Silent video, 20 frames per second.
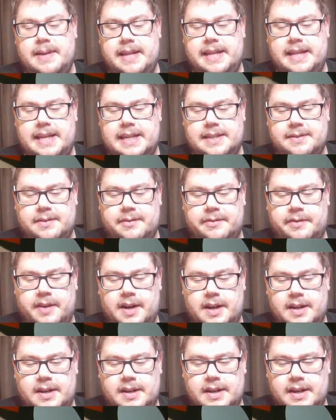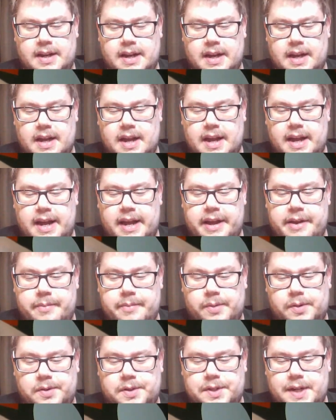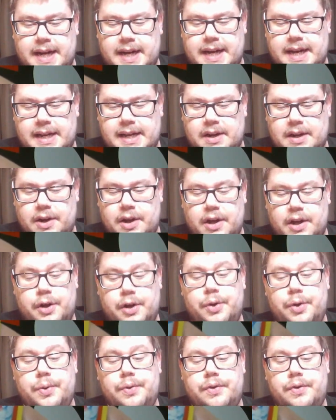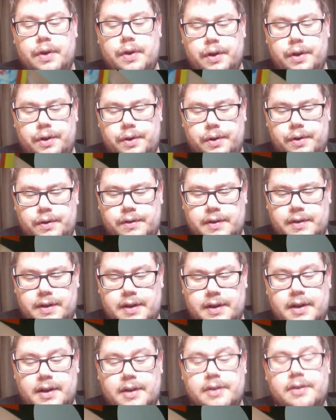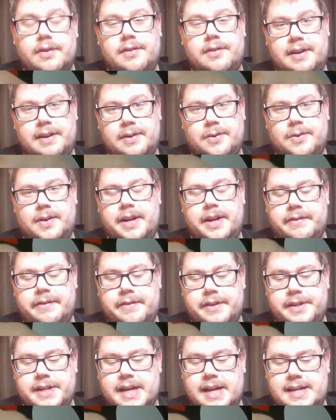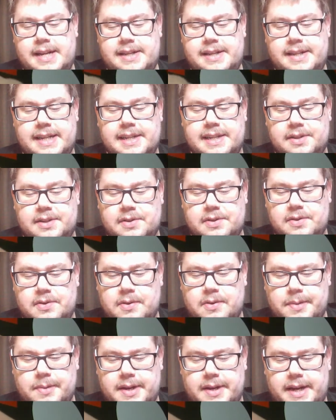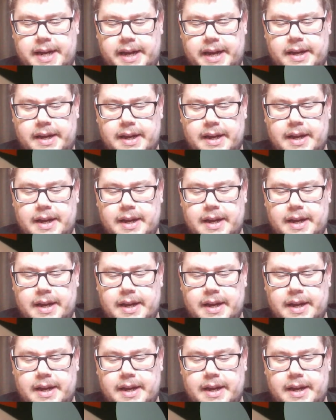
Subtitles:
these for fun. Hitmonchan, a Hoot Hoot. So talking of the challenge, there's a Scorbunny.